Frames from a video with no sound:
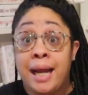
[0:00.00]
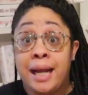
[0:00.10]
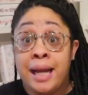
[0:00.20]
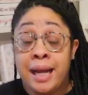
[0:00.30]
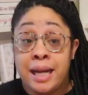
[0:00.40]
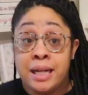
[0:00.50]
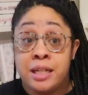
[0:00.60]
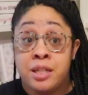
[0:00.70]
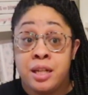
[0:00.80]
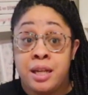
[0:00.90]

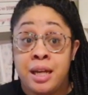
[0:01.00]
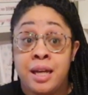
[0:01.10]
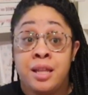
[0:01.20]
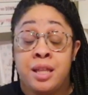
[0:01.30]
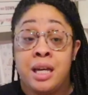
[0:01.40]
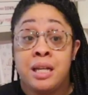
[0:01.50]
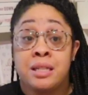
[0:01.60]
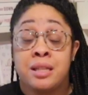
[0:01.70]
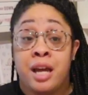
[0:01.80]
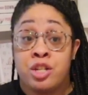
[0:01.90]
And he
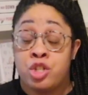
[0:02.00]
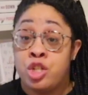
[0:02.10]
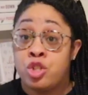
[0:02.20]
thinks that she